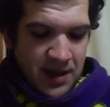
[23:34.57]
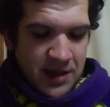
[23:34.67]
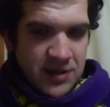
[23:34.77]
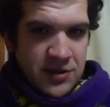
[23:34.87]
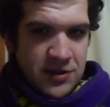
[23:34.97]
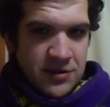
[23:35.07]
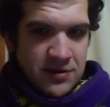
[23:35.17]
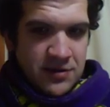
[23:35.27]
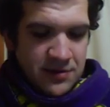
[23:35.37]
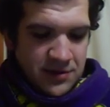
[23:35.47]

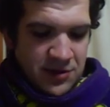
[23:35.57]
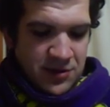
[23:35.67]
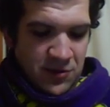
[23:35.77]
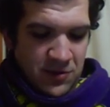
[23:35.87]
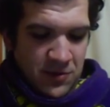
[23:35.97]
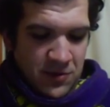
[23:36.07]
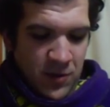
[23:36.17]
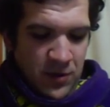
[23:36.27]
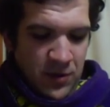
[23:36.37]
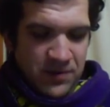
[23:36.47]
"So,
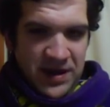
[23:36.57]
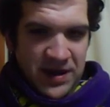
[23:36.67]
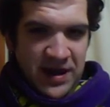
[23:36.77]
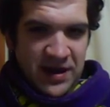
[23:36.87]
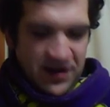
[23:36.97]
what we've been eating